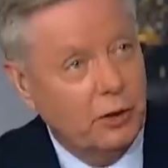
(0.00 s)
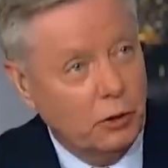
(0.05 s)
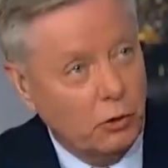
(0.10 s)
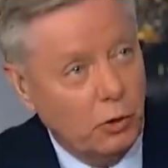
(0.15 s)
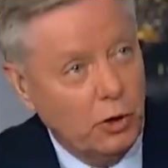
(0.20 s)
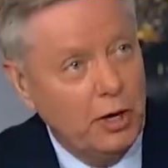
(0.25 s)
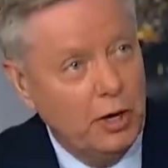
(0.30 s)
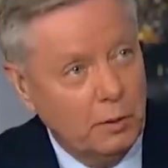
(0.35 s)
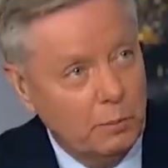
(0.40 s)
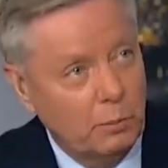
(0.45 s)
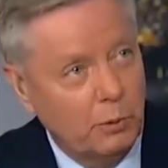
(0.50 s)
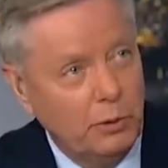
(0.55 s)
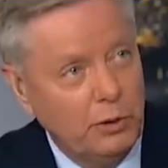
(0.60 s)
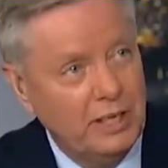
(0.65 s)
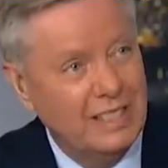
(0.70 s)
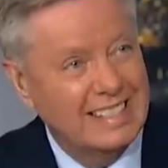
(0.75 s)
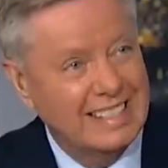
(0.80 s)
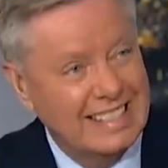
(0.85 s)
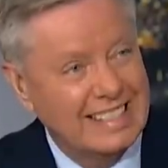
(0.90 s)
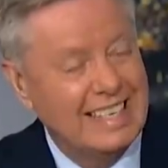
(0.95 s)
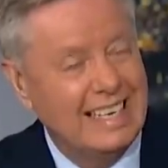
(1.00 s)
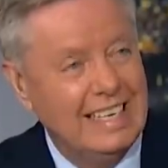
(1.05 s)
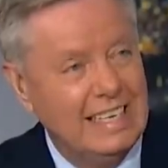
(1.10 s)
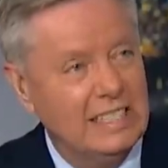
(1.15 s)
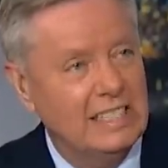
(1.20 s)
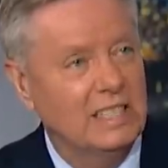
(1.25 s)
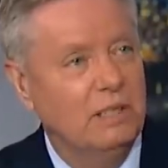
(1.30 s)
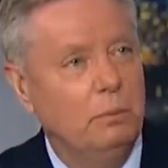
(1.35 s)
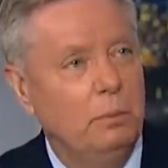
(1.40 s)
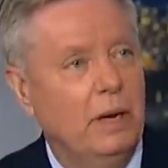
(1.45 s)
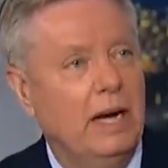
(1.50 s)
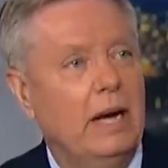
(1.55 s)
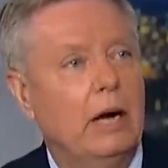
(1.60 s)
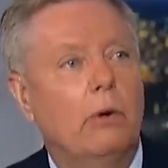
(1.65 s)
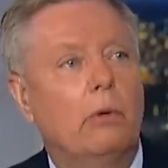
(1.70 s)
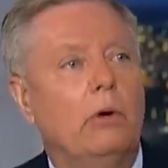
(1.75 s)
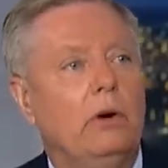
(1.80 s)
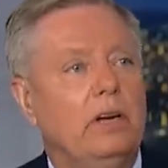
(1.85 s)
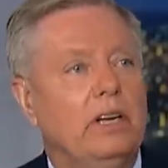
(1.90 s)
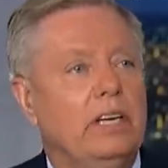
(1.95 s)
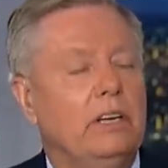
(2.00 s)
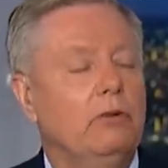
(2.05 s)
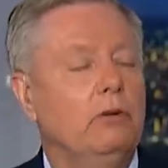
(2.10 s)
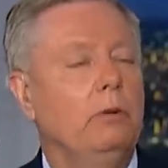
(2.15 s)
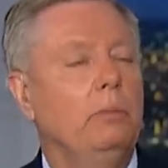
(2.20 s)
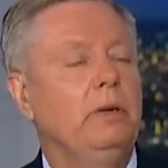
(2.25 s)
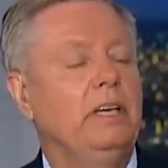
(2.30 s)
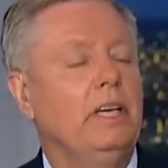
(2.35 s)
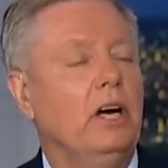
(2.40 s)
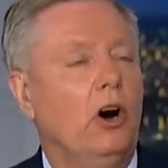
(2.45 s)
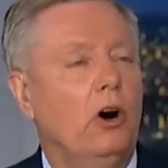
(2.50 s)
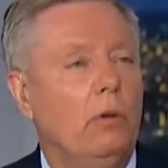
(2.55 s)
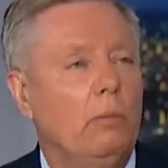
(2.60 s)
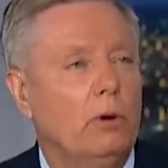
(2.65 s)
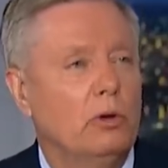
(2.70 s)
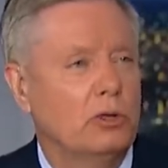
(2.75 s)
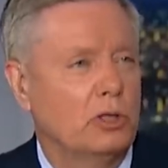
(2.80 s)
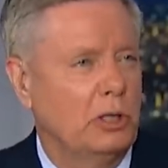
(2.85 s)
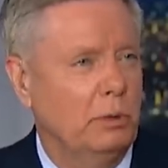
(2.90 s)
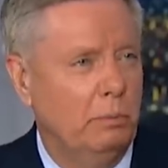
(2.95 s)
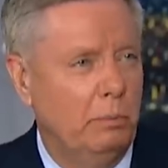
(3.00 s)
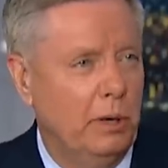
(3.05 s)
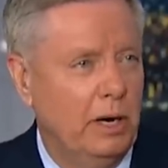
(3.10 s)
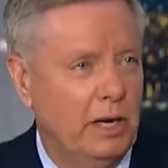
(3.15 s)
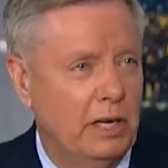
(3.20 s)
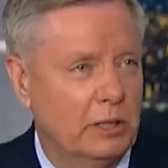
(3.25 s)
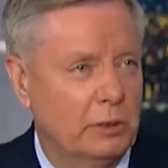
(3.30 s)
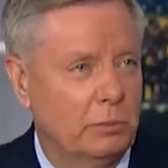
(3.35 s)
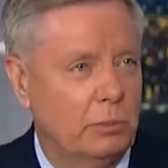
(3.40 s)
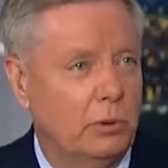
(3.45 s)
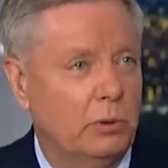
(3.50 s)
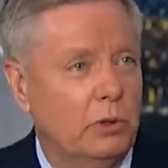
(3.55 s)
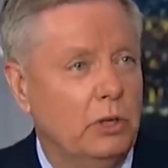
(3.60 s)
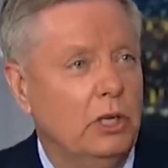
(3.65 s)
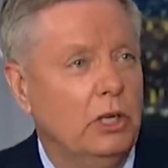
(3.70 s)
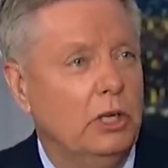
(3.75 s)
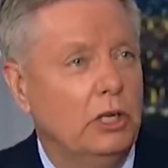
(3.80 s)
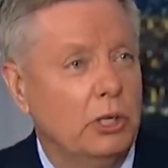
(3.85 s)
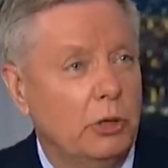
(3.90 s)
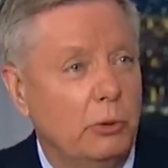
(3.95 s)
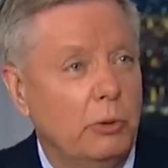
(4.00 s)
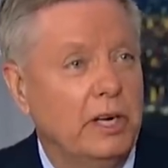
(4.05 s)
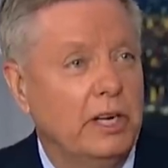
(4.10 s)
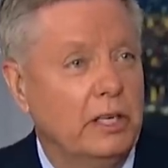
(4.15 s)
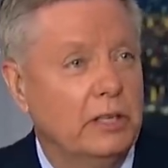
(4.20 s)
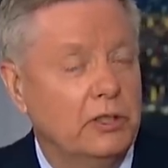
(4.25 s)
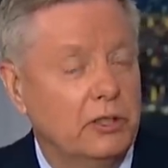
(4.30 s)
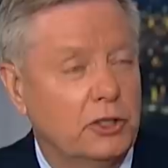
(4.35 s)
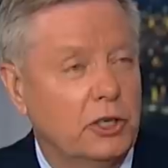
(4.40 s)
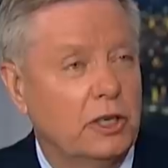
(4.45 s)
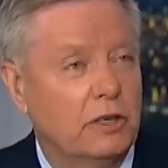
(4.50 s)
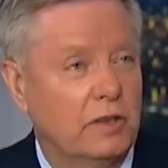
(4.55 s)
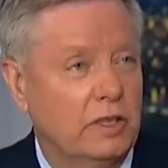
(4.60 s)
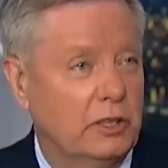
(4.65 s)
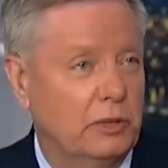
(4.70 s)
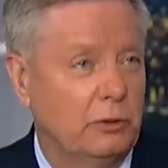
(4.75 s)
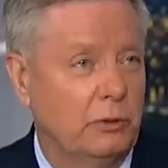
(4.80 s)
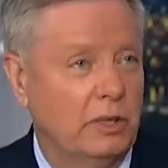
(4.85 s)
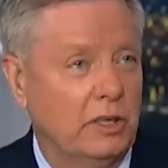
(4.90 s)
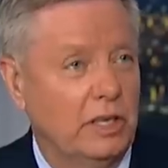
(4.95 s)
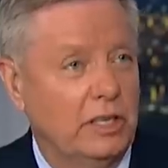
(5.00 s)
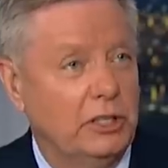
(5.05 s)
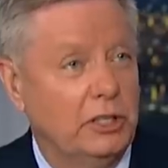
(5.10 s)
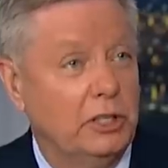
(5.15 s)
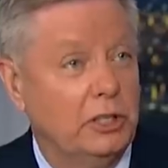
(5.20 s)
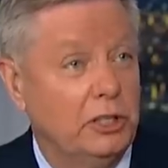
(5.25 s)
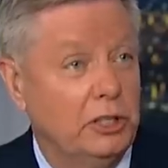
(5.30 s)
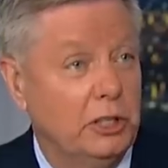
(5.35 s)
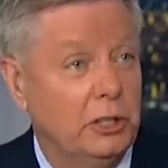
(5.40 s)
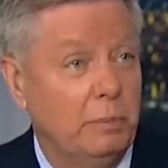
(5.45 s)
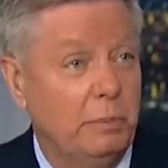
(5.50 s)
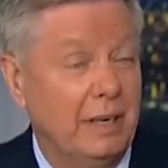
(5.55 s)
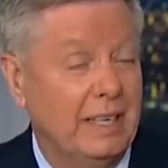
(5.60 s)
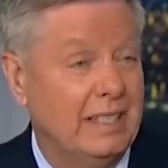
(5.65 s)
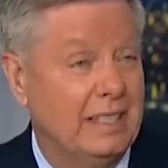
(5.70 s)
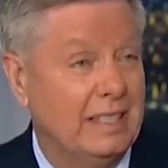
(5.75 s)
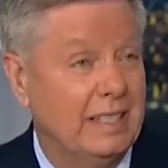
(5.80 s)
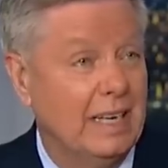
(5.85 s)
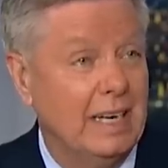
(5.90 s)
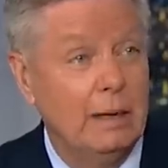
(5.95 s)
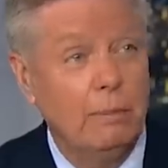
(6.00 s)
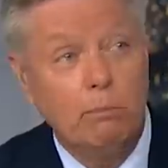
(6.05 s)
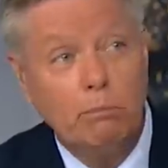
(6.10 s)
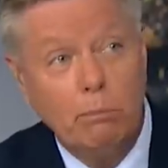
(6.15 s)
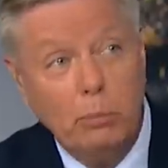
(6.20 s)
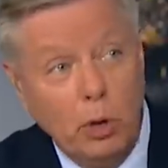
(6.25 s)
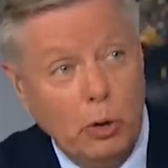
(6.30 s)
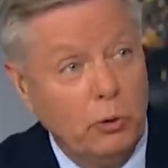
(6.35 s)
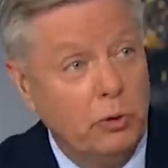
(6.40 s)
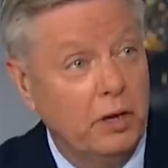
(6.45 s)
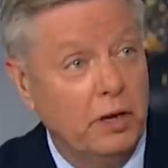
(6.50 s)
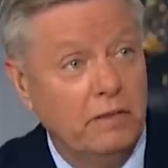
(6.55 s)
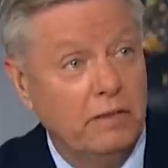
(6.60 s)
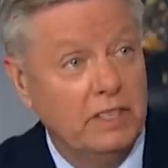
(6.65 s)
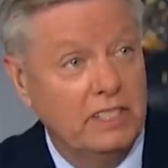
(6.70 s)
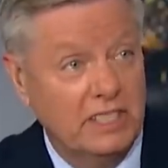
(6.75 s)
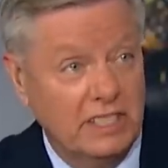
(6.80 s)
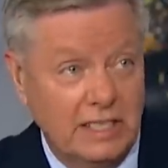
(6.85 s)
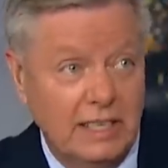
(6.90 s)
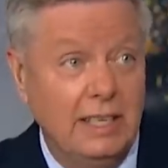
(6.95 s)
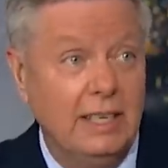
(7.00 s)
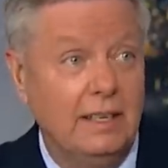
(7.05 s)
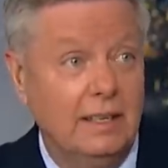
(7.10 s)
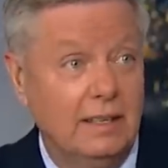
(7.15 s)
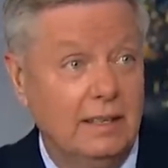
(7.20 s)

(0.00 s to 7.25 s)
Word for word: the Crown Prince stays in power, it will be almost impossible to reconstruct this relationship at a time both of us need